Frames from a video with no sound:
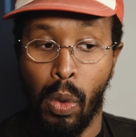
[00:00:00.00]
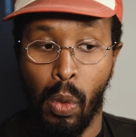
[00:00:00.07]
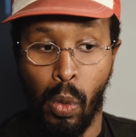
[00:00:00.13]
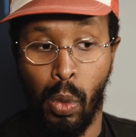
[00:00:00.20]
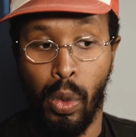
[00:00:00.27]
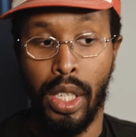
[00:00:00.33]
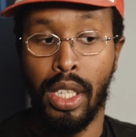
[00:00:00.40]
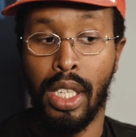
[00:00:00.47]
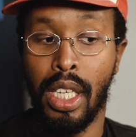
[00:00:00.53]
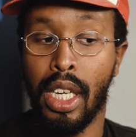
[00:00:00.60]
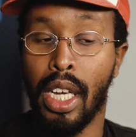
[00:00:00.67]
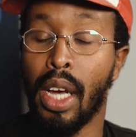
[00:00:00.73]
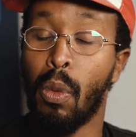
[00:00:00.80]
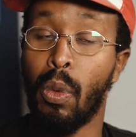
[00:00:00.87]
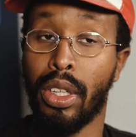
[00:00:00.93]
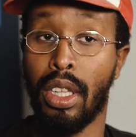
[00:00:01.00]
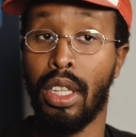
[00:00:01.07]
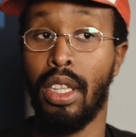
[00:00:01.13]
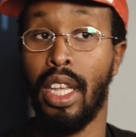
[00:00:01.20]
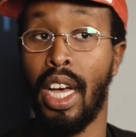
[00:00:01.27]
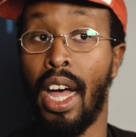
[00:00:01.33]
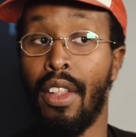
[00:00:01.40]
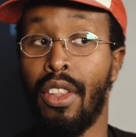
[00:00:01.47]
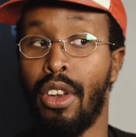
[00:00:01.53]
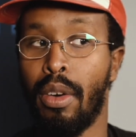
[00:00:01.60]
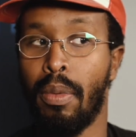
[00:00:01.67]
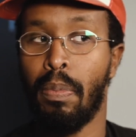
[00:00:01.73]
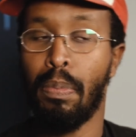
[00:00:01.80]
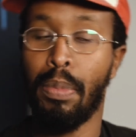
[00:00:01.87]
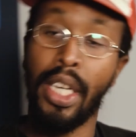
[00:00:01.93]
we see what the other
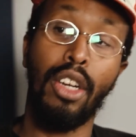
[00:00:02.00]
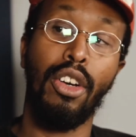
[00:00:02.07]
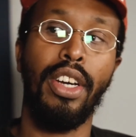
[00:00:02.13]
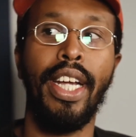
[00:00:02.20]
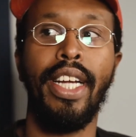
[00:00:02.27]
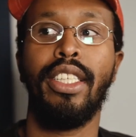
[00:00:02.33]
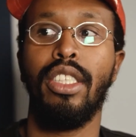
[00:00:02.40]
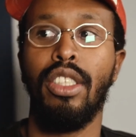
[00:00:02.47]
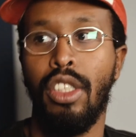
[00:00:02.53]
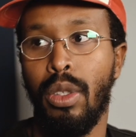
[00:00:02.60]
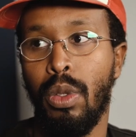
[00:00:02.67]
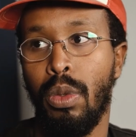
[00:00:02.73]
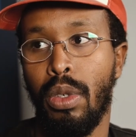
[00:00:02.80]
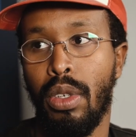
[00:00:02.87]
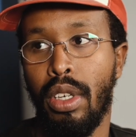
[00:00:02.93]
bigger nations do.